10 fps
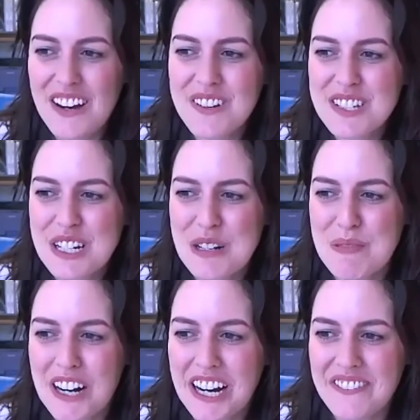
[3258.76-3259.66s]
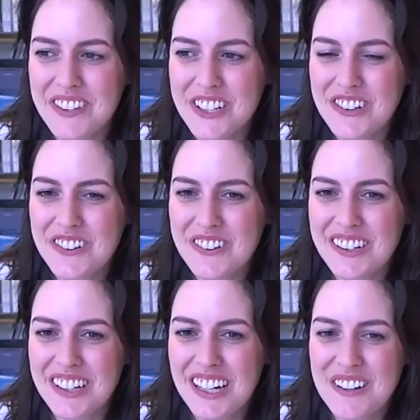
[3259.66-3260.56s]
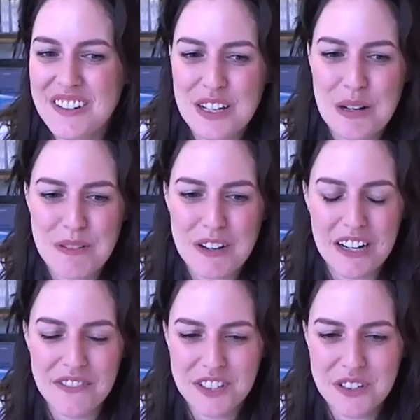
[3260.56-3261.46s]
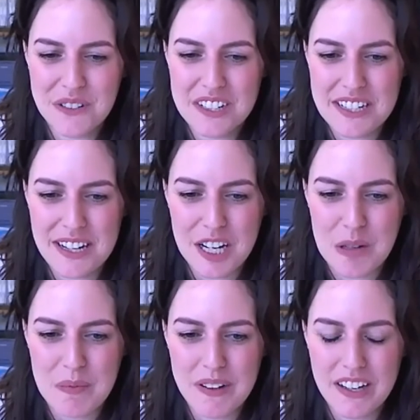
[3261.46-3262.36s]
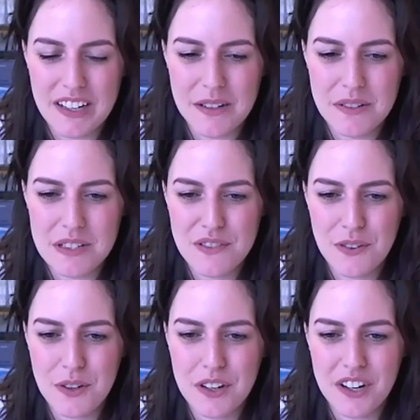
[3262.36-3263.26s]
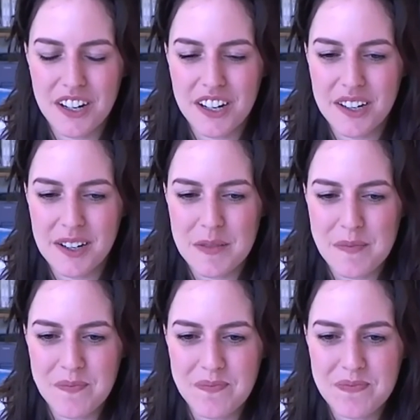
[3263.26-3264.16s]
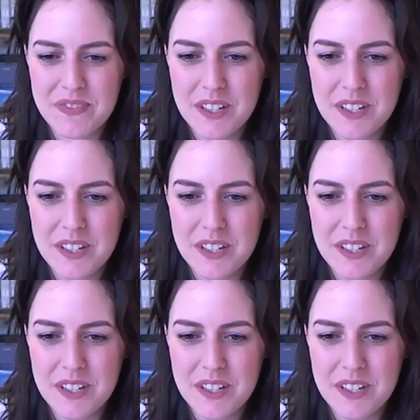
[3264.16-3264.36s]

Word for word: I yeah, was on a pride really float. Fun. I was on a pride float one time, and it was for um,